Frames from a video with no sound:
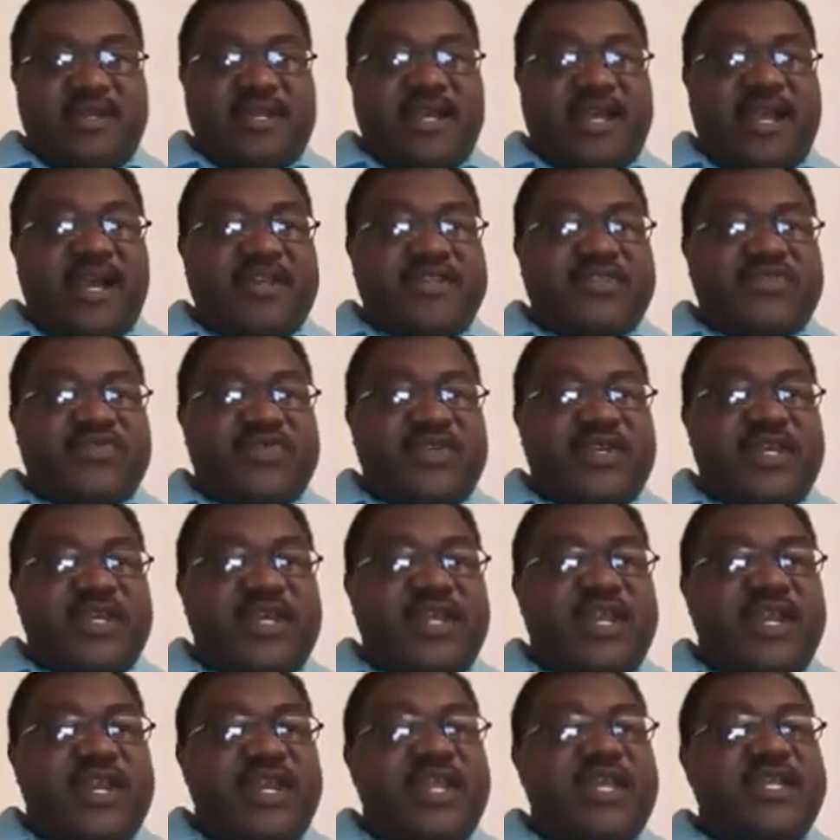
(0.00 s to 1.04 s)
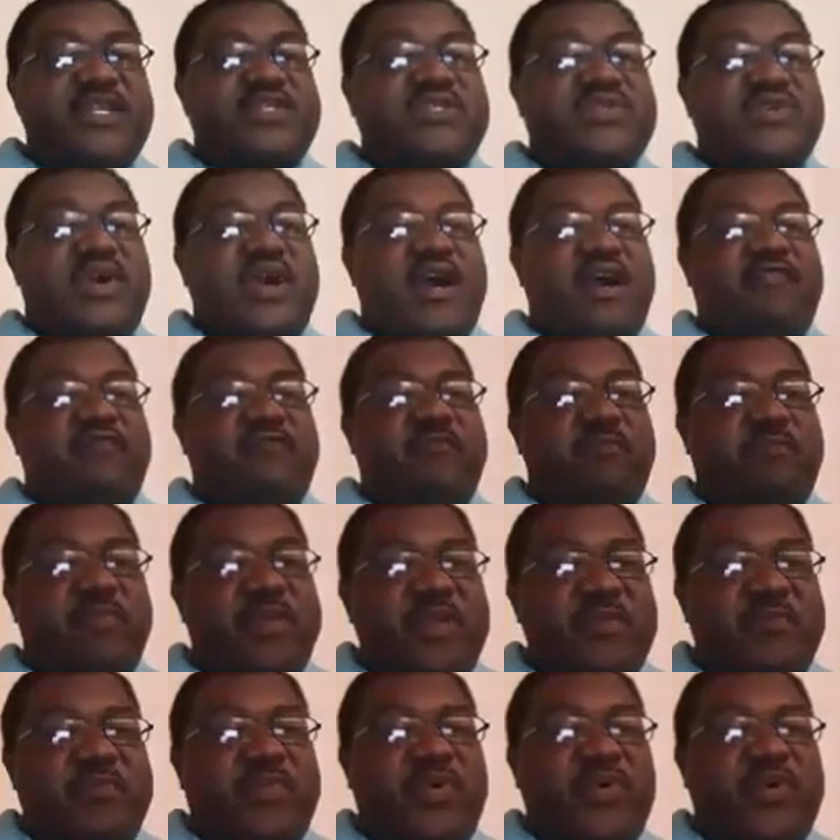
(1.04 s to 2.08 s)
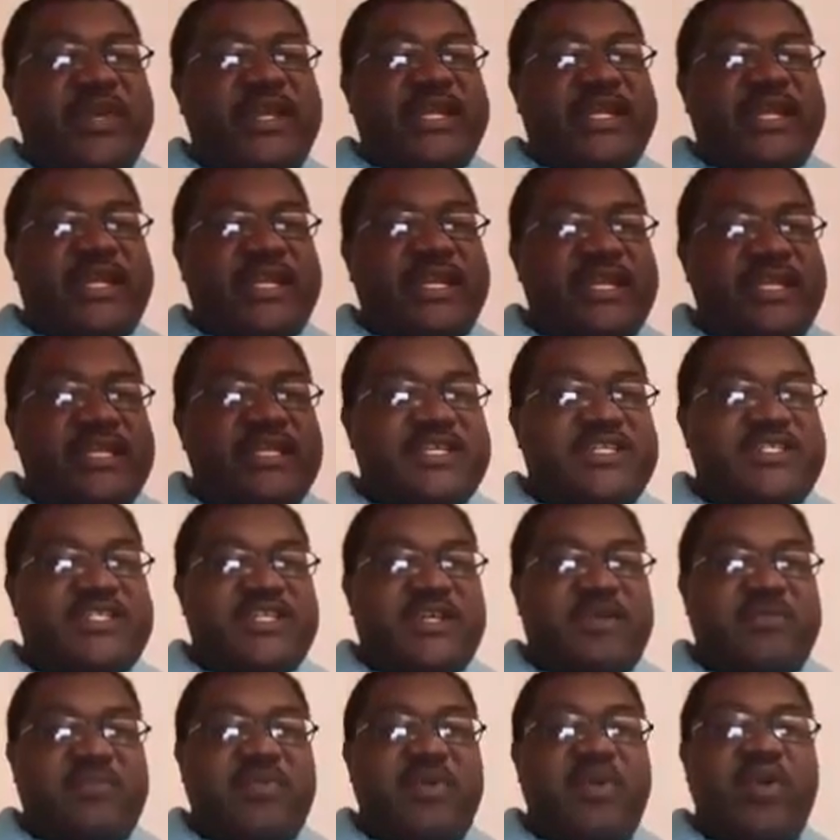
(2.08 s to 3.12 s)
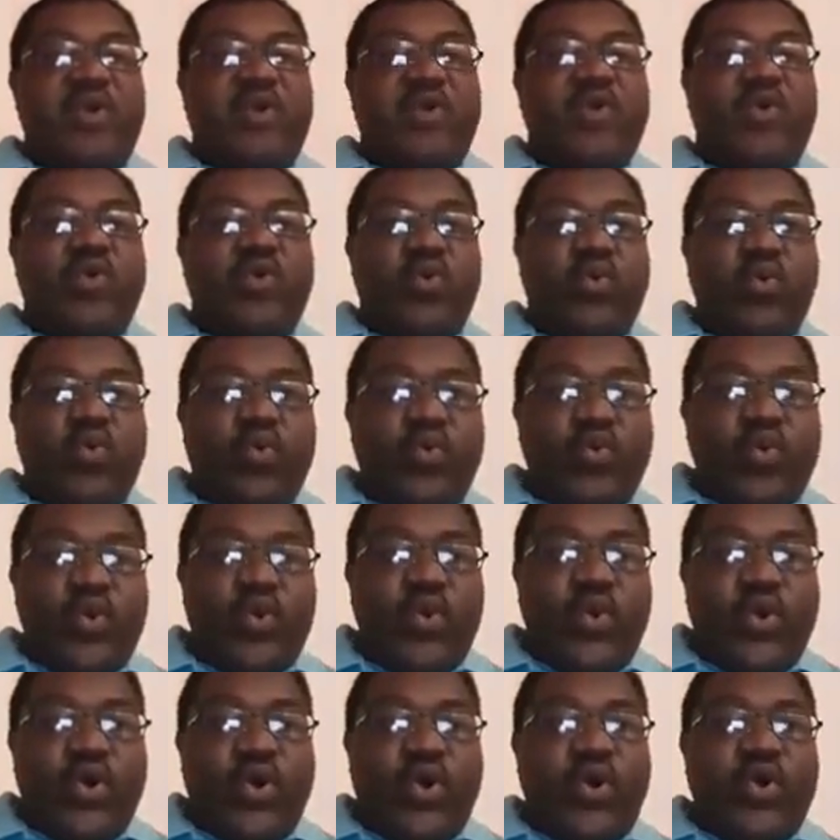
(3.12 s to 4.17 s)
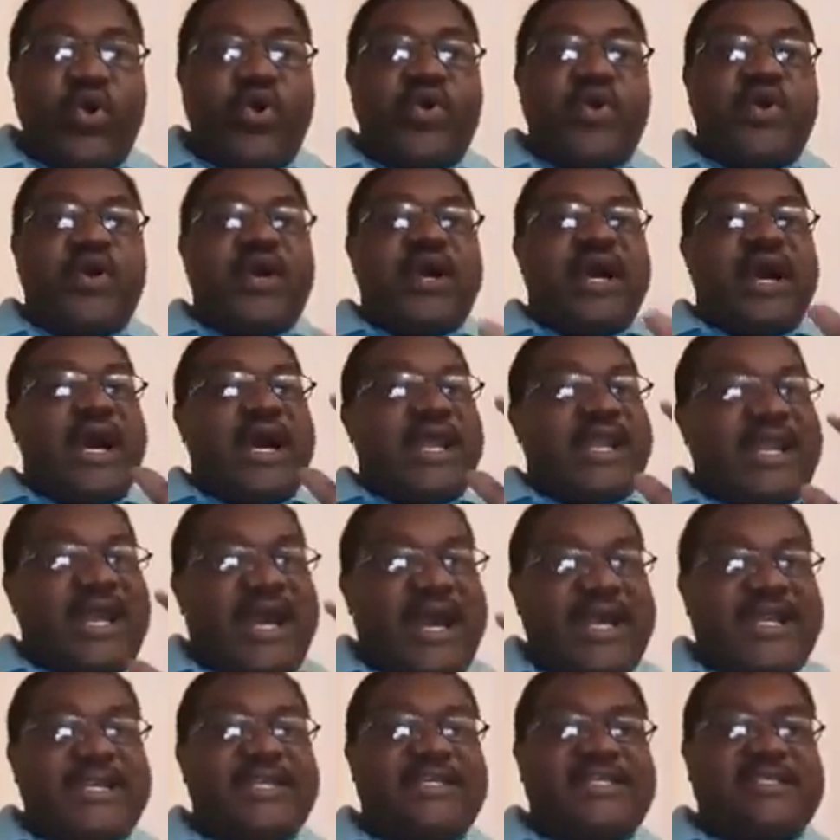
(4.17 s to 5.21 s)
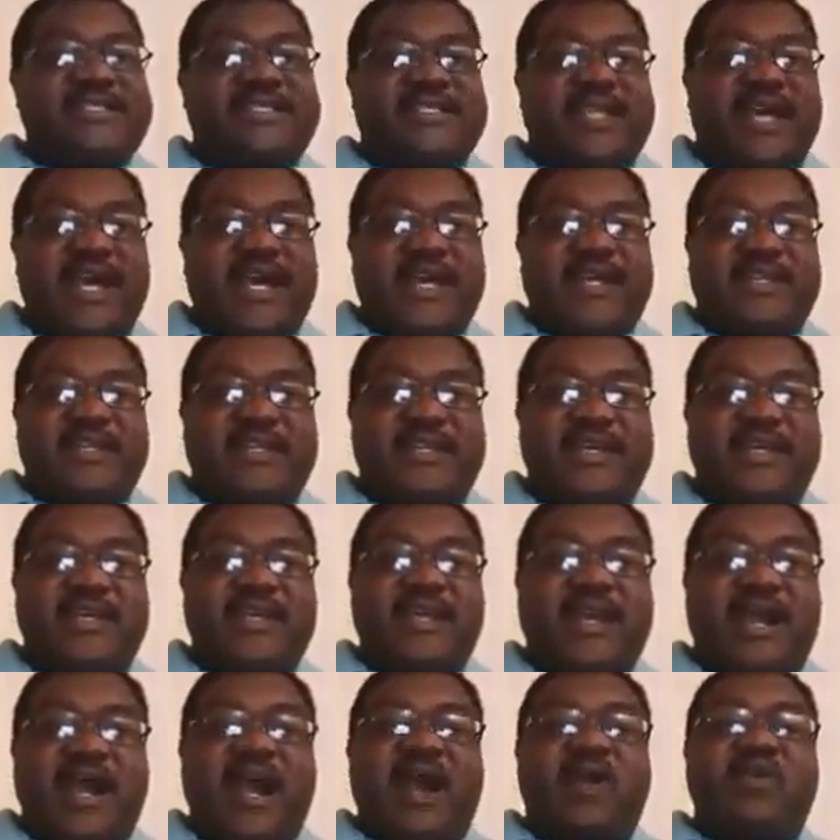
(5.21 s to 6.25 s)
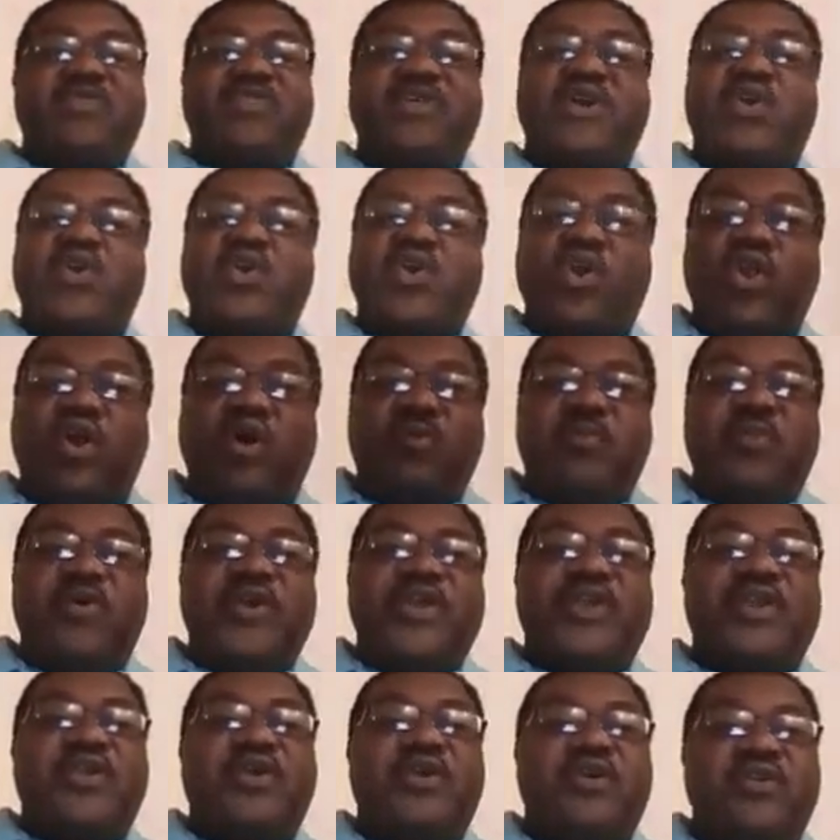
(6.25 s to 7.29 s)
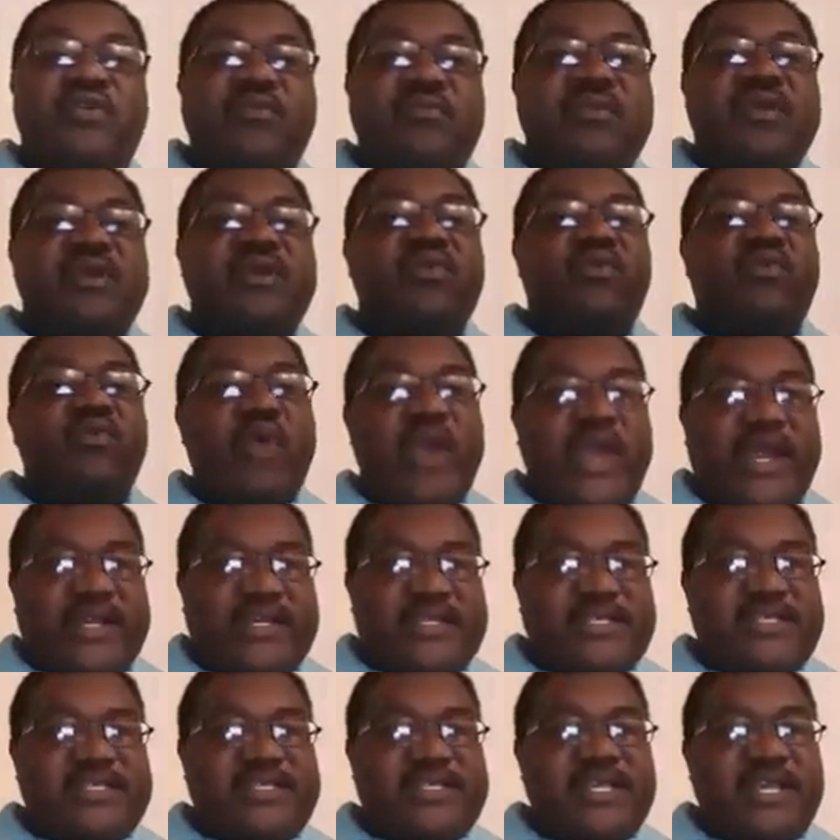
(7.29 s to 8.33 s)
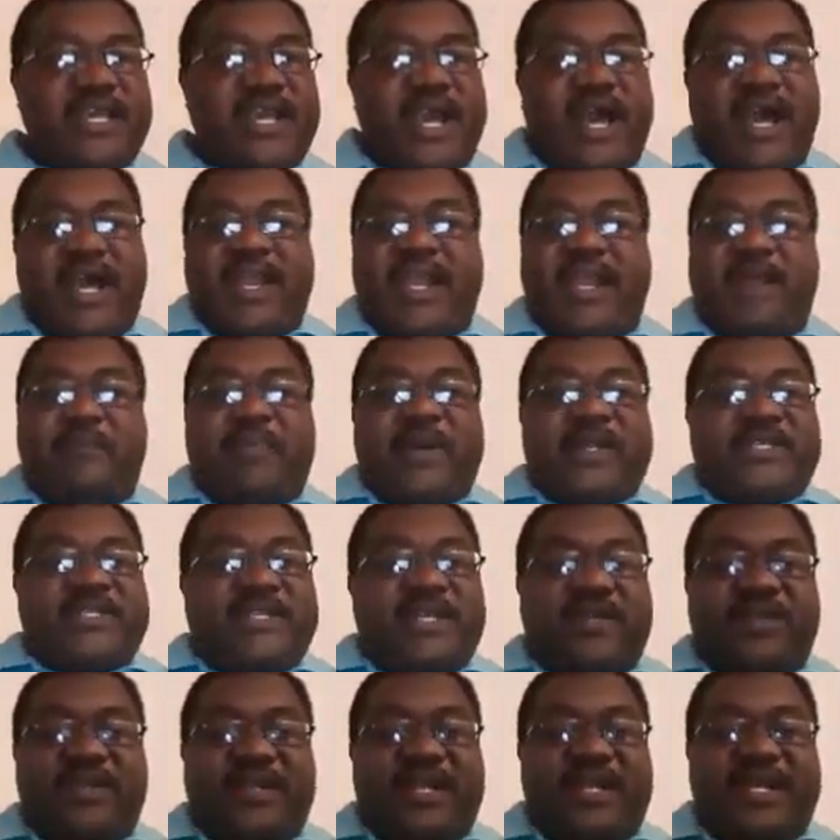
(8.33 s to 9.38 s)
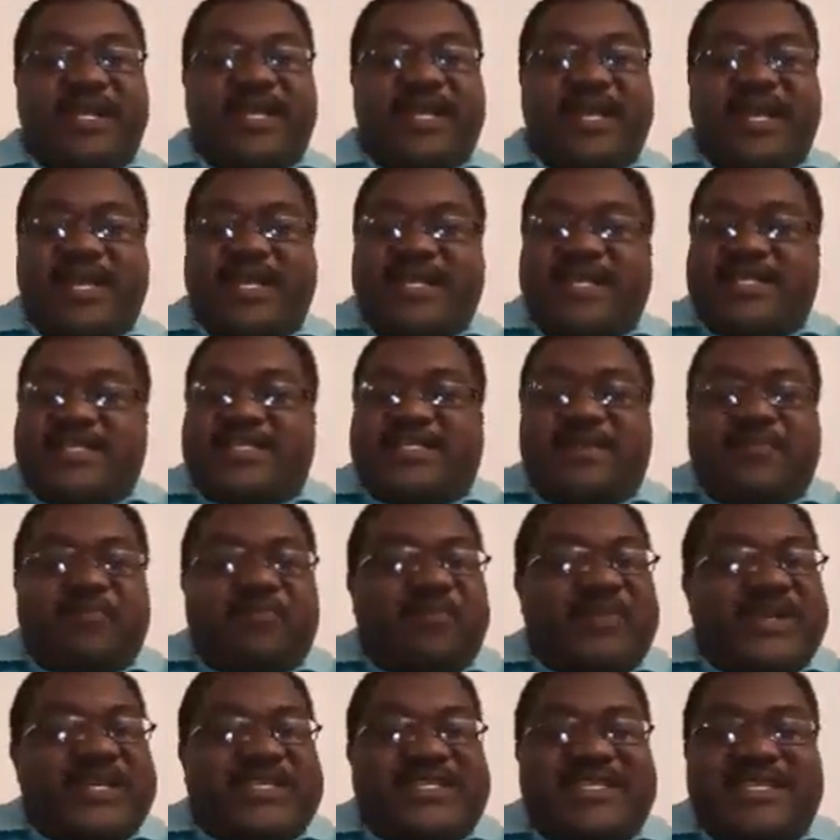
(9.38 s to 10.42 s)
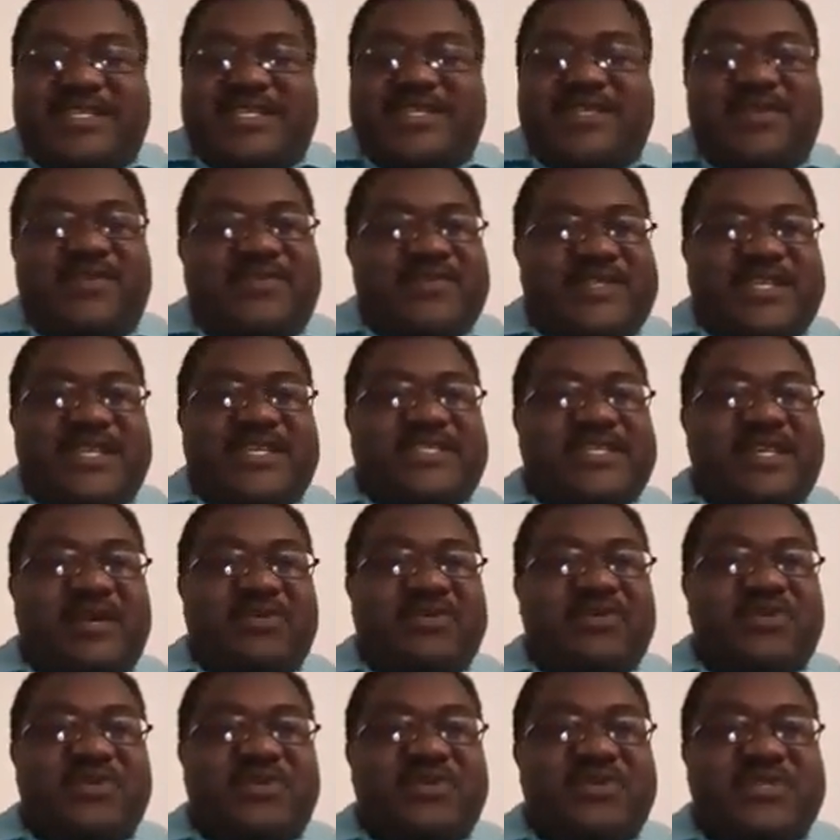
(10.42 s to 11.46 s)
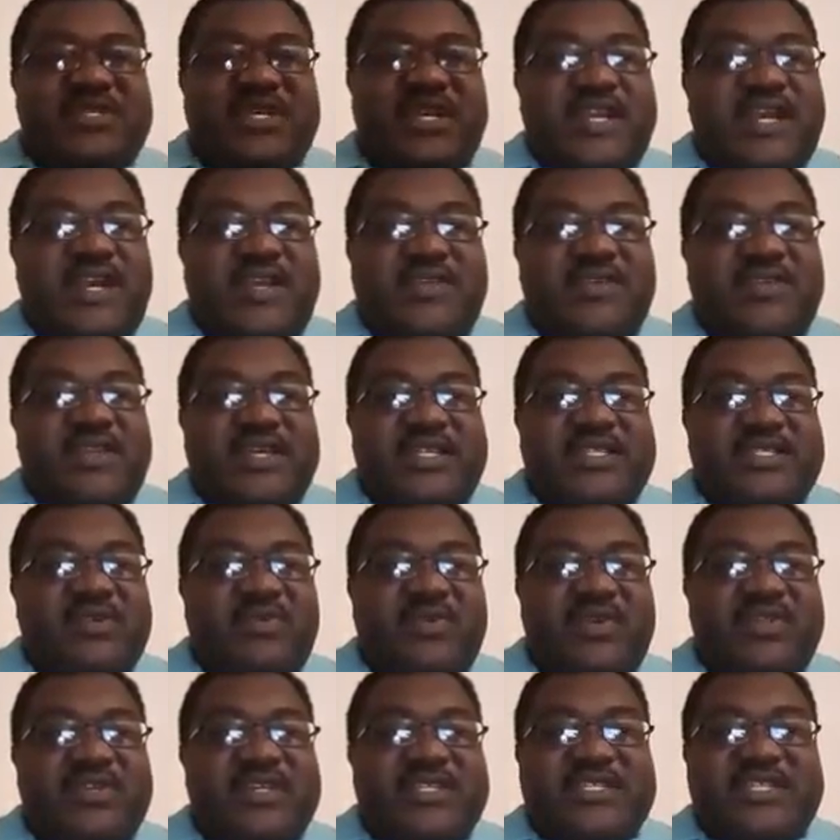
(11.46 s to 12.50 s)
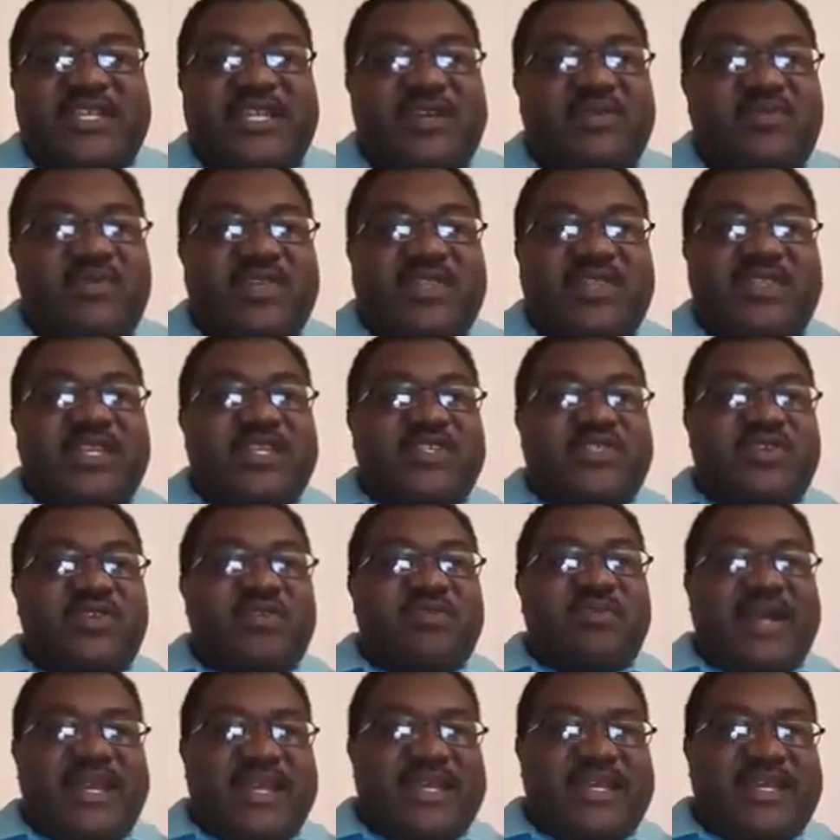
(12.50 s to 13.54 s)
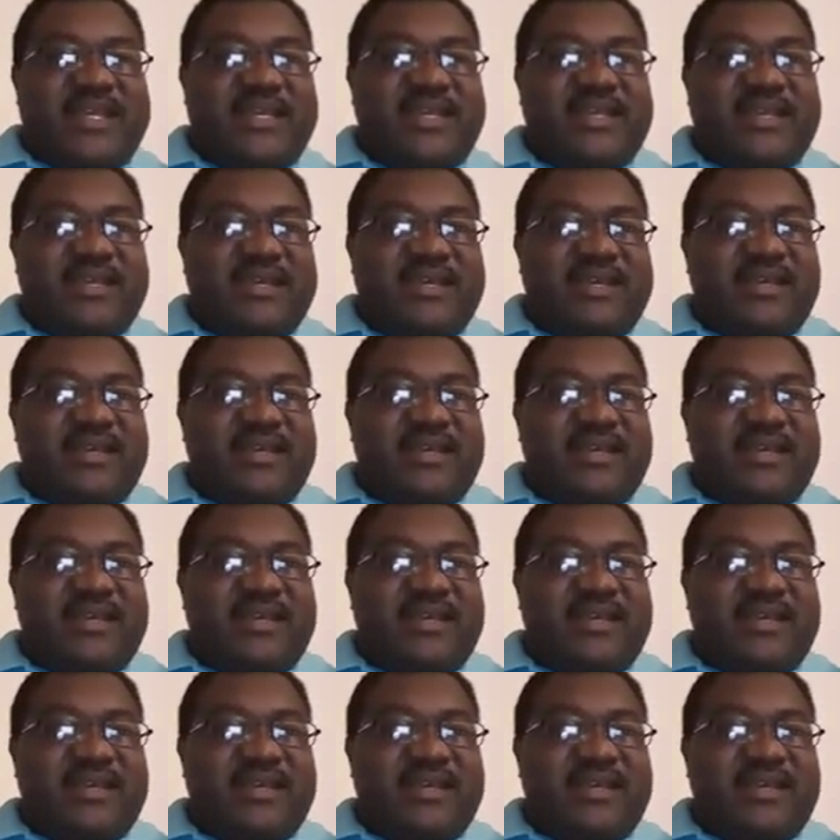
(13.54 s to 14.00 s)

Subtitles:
The country need to have people in leadership who know and understand how the global economy works, and particularly the simplicity of just how to use a calculator when you're dealing with national money.